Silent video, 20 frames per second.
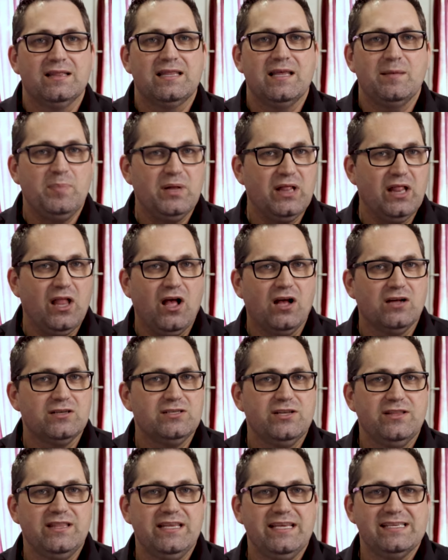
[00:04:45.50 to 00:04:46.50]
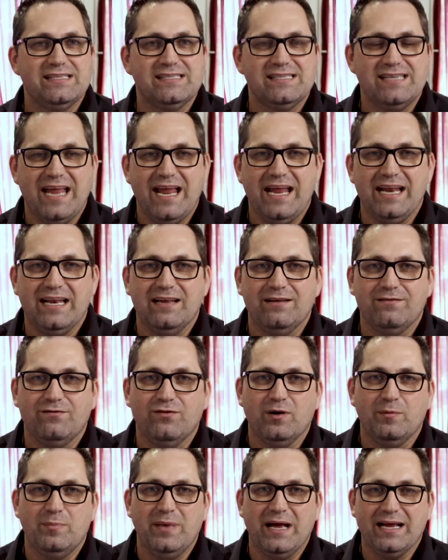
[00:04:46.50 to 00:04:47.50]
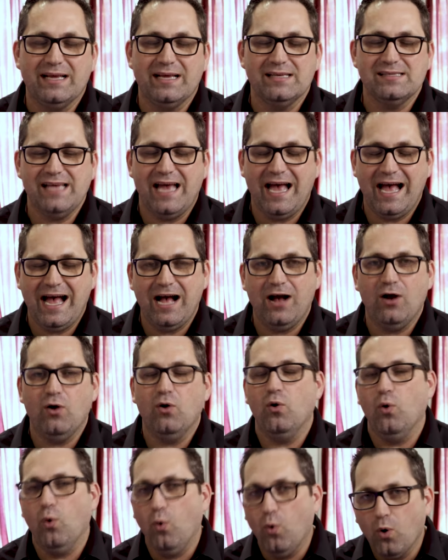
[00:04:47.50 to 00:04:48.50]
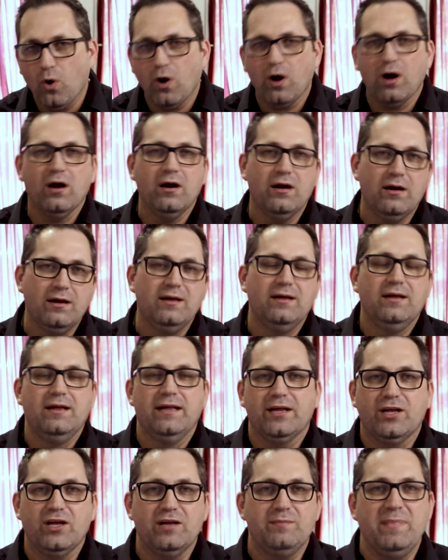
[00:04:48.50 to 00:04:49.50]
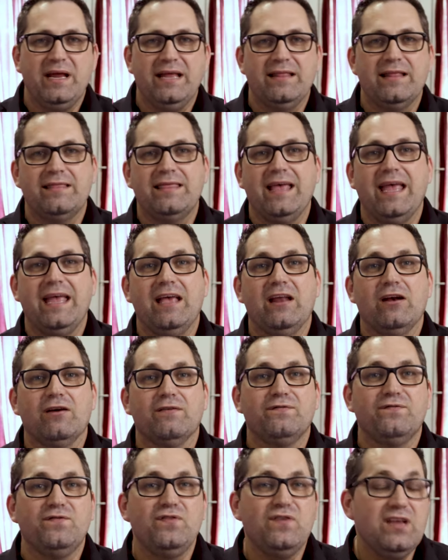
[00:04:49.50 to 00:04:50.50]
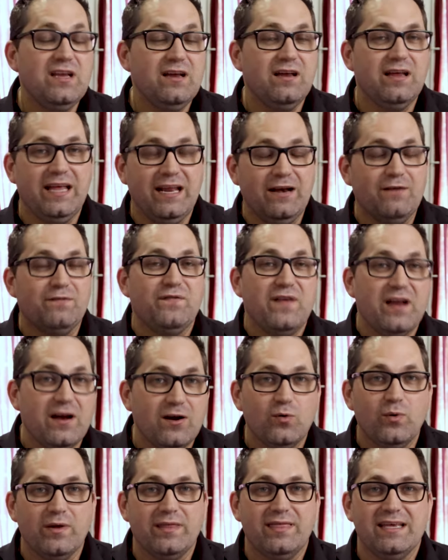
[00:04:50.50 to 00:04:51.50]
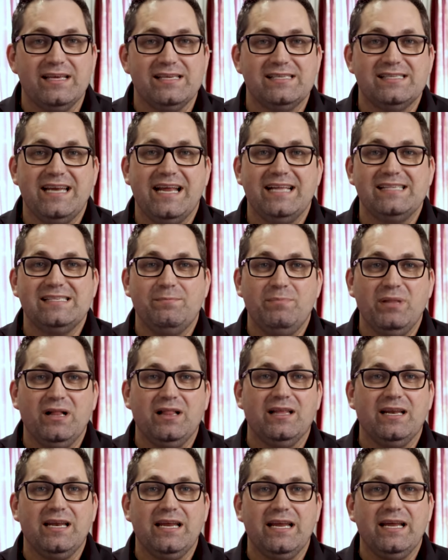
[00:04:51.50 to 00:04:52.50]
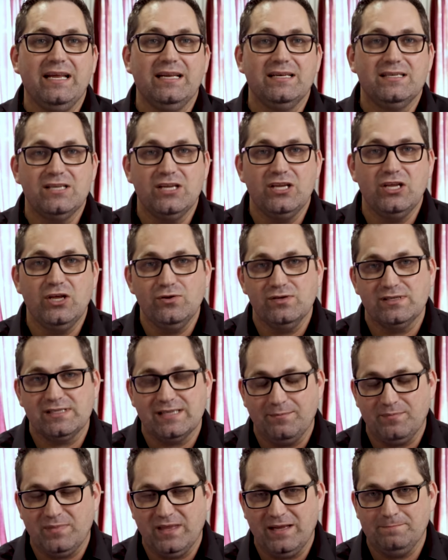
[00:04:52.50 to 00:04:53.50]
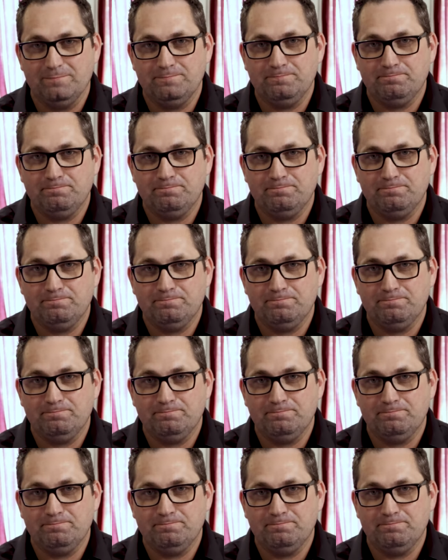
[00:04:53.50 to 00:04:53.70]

that belonged to the estate of Rebecca Zahau, or could mean that they interfe- interfered with the estate's ability to use something.